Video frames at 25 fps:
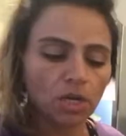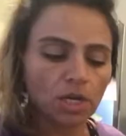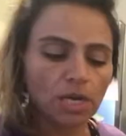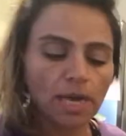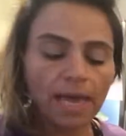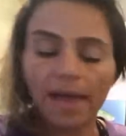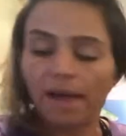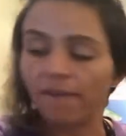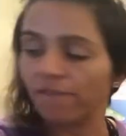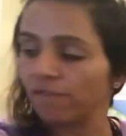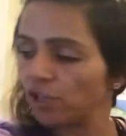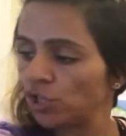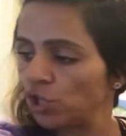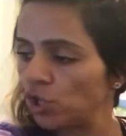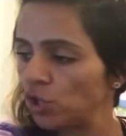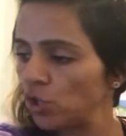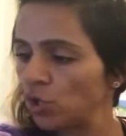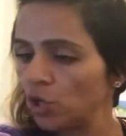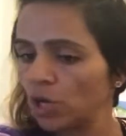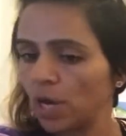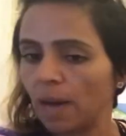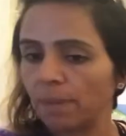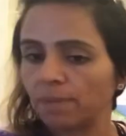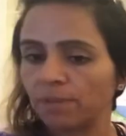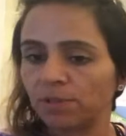going to have 2
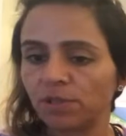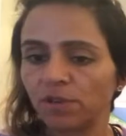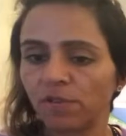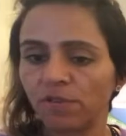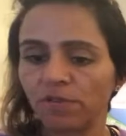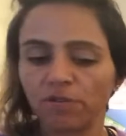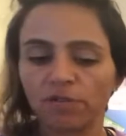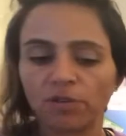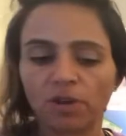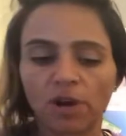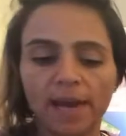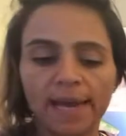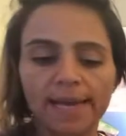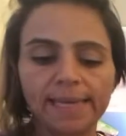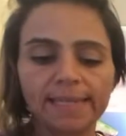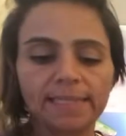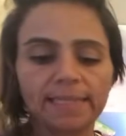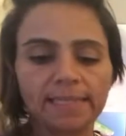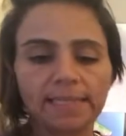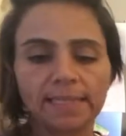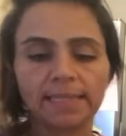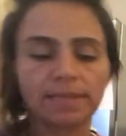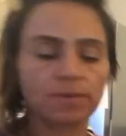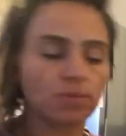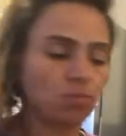cups of rice
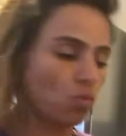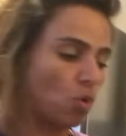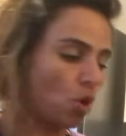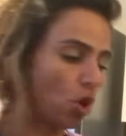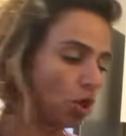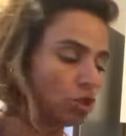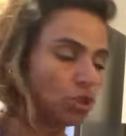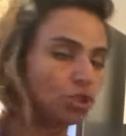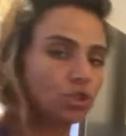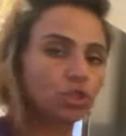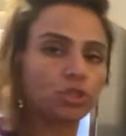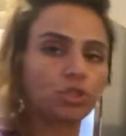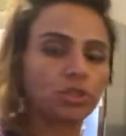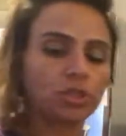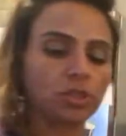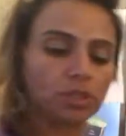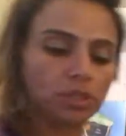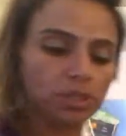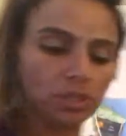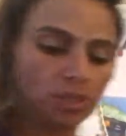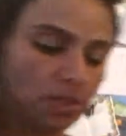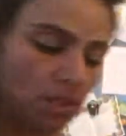washed.